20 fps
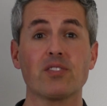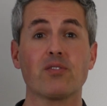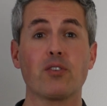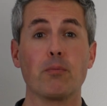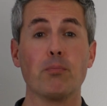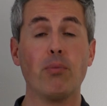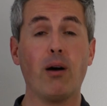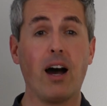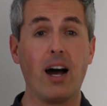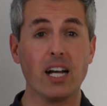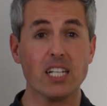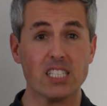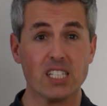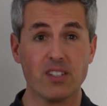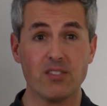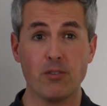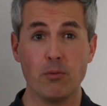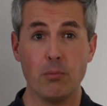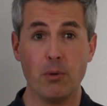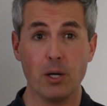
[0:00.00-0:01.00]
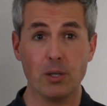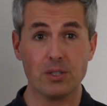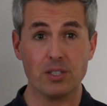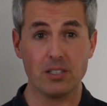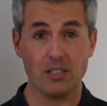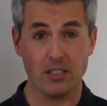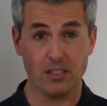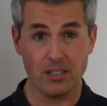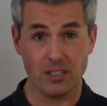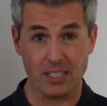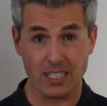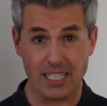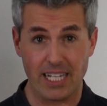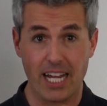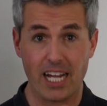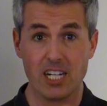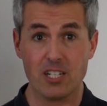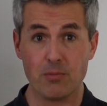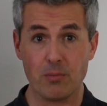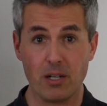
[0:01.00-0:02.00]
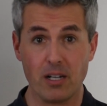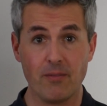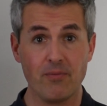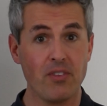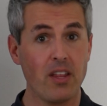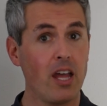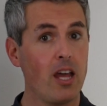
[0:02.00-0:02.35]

for positive emotional engagement,